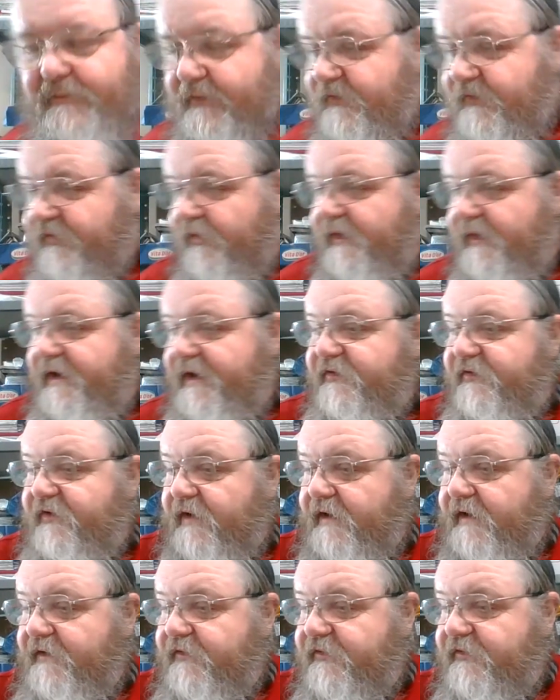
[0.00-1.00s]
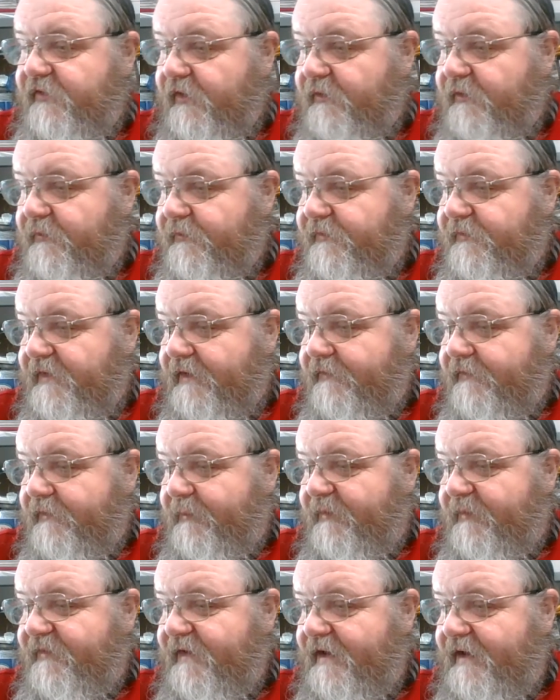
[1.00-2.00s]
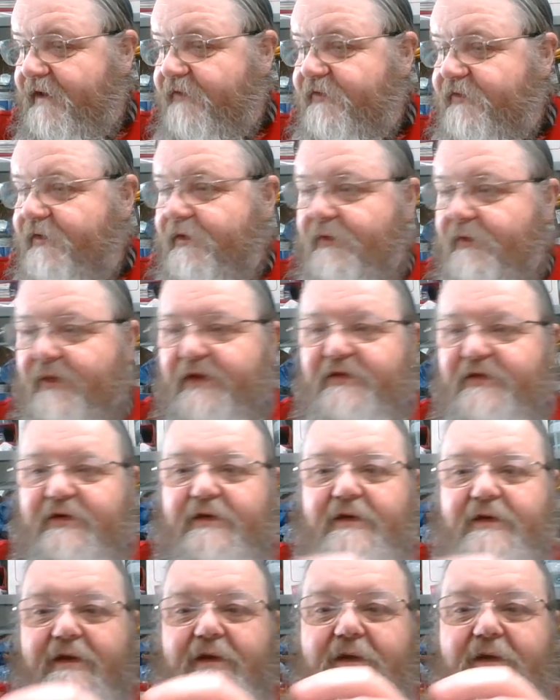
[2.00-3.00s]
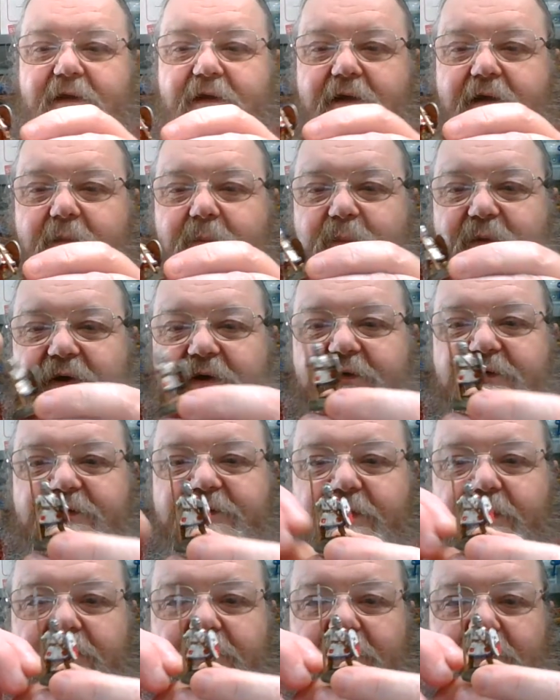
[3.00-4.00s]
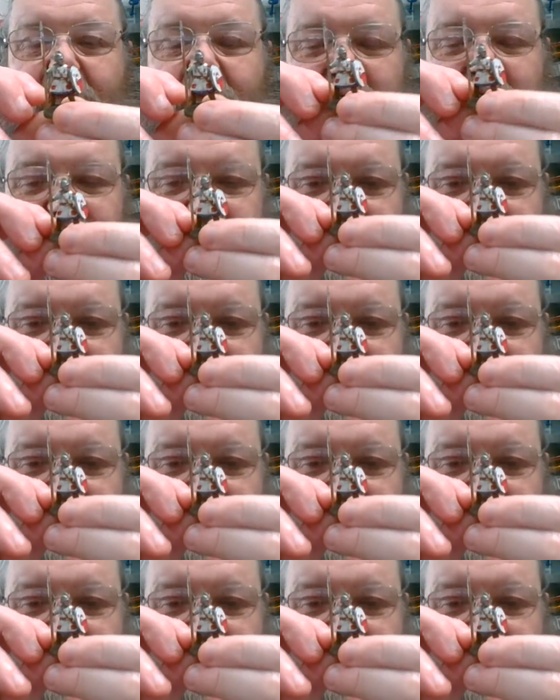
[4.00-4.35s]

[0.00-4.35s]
shiny stage, so forgive them if they catch the light. But we